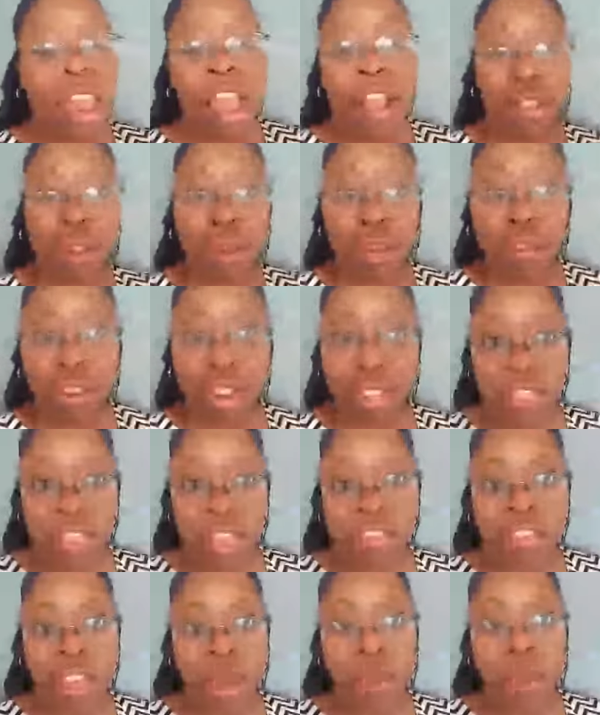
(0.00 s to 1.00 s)
And those are the
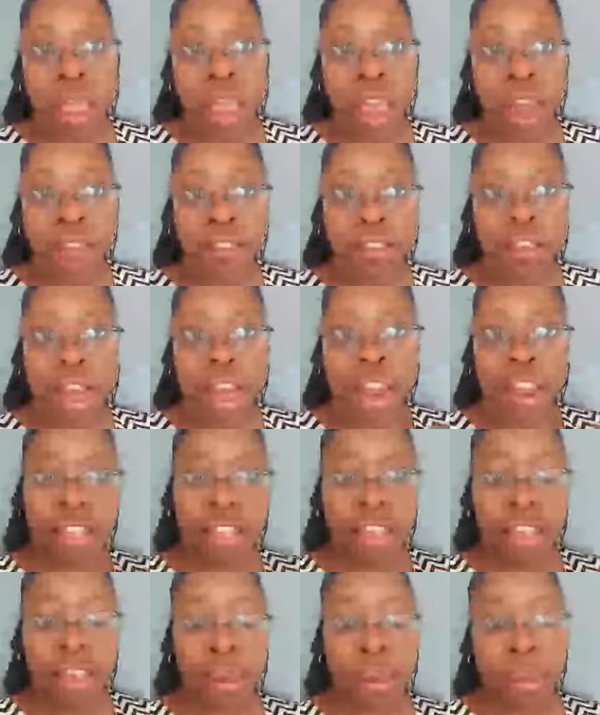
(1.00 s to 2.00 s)
things that we have to kind of
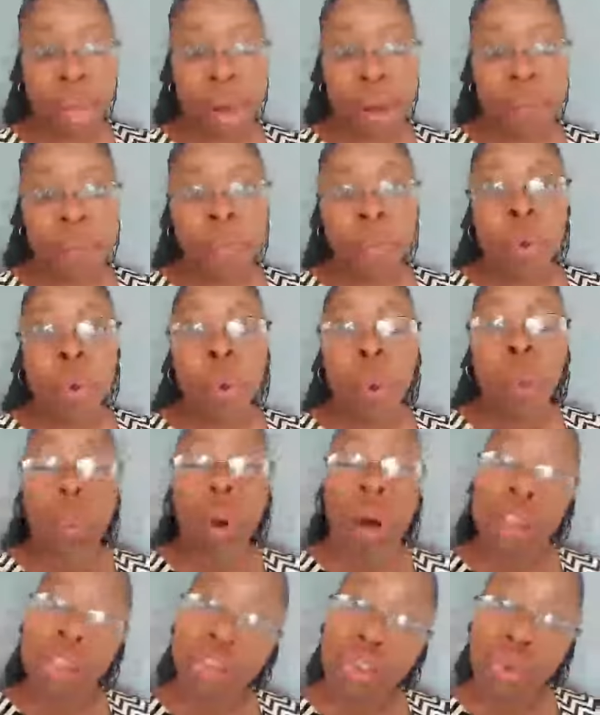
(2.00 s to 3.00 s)
think about.
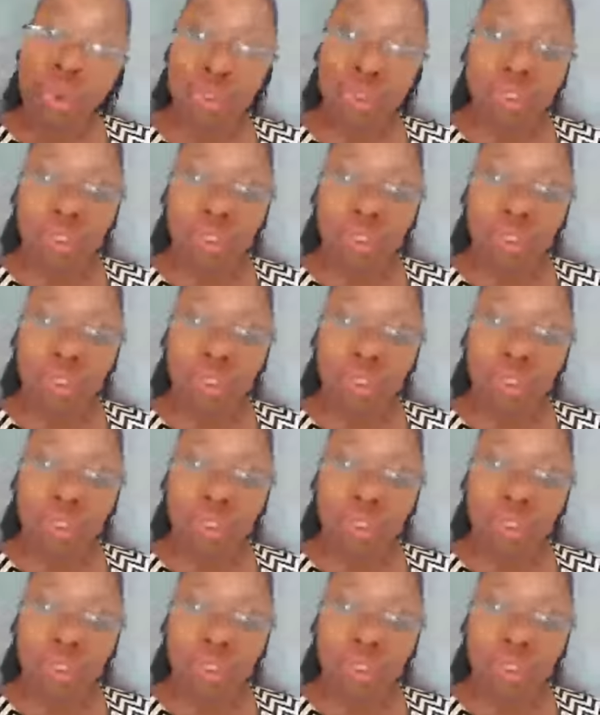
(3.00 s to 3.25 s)
One tool